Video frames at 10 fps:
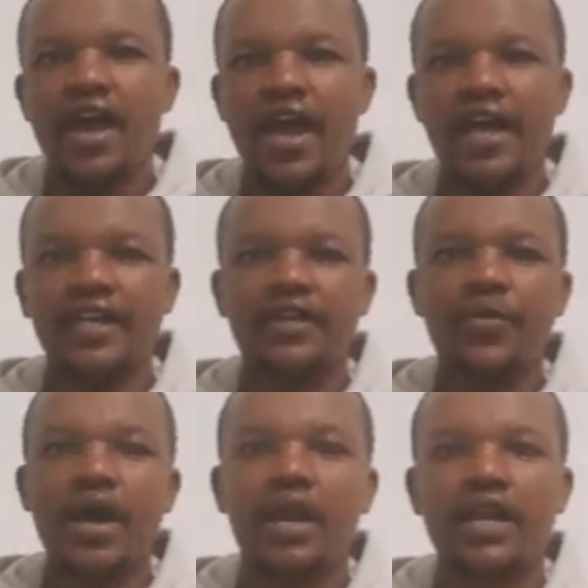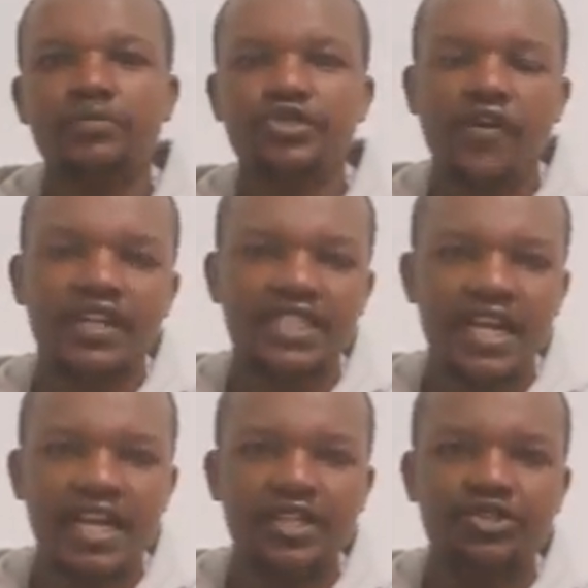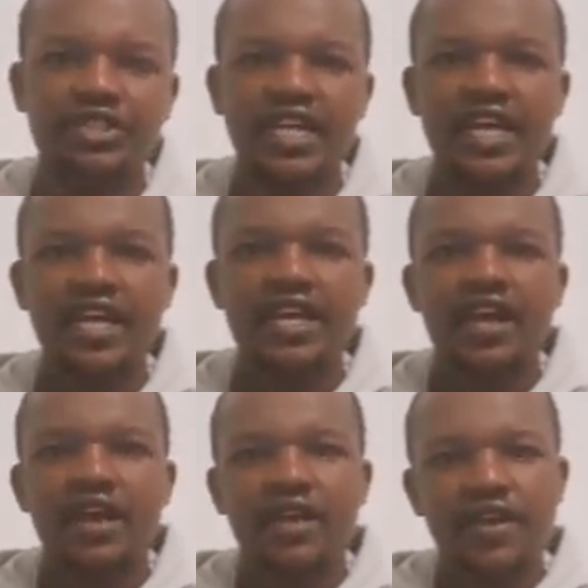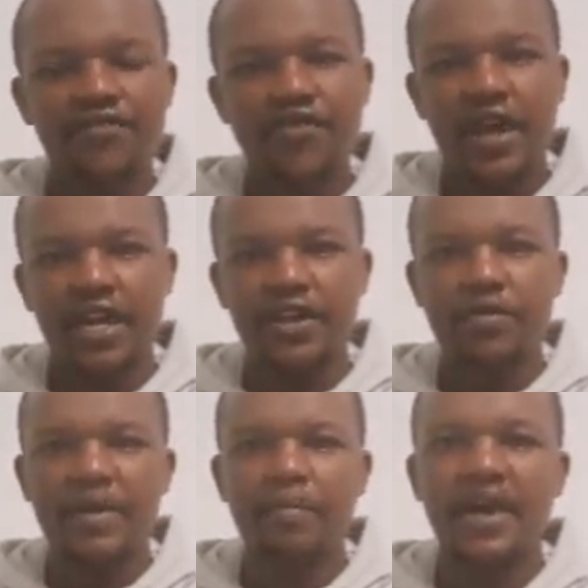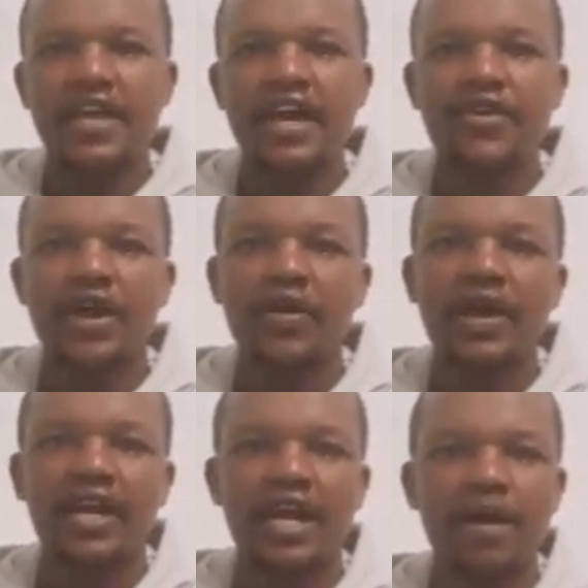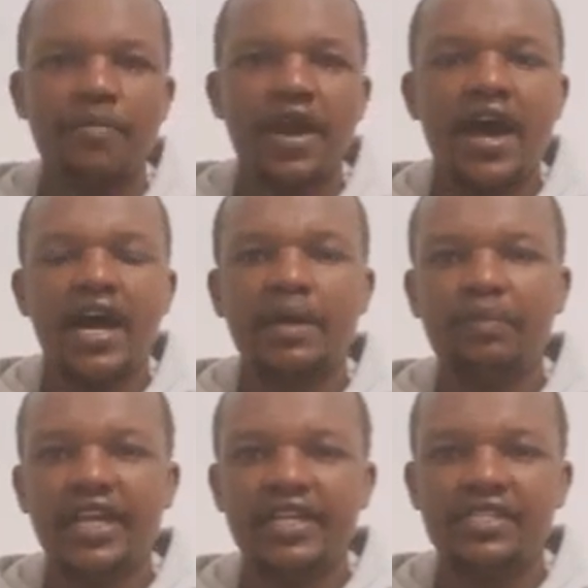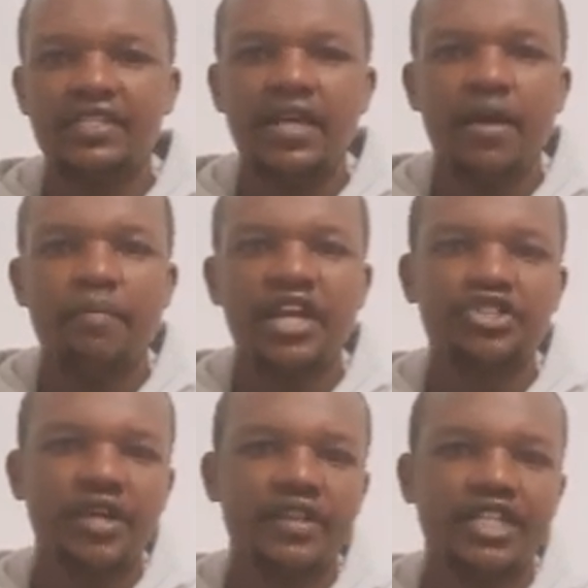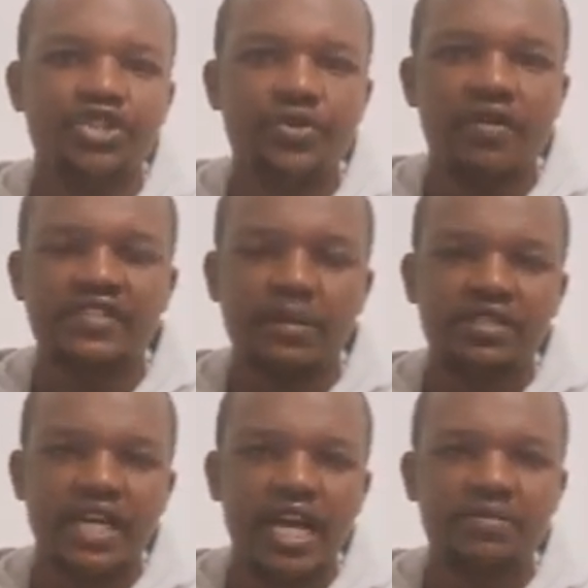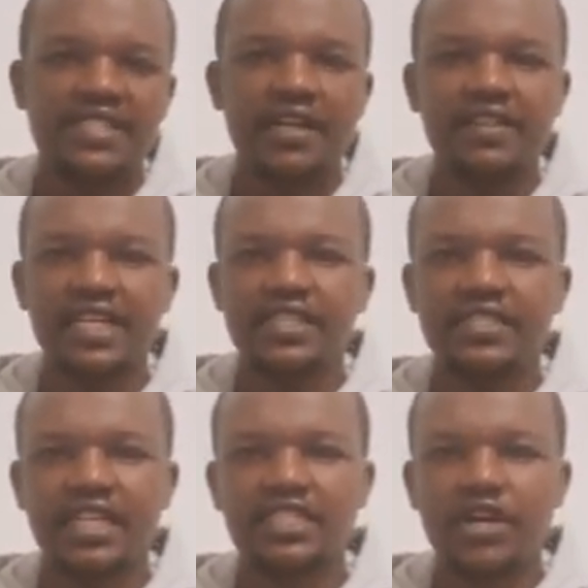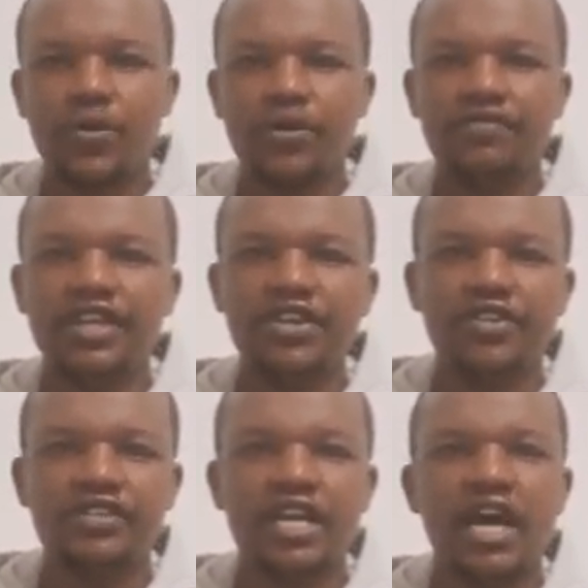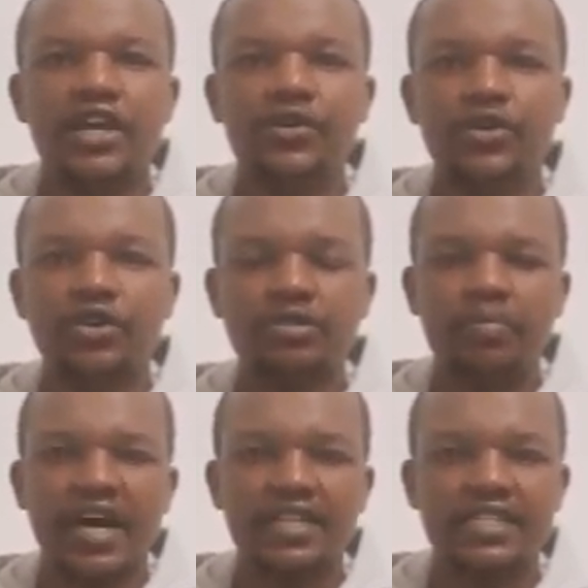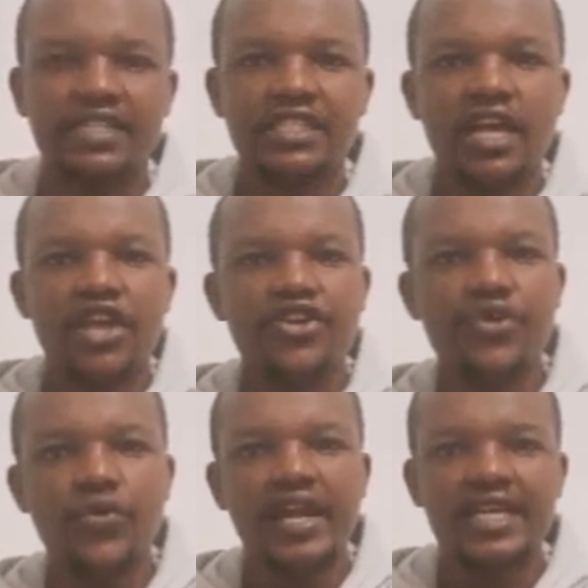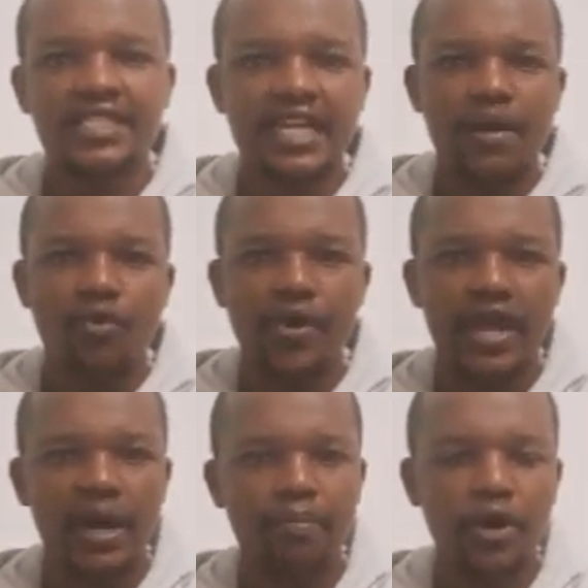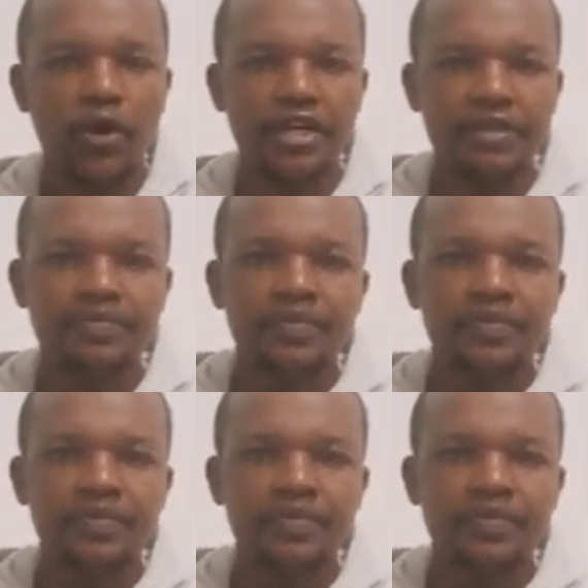And welcome to our channel today. If you are a new member here, you are welcome. And please make sure that you have subscribed so that such a good videos do not pass you next time we upload.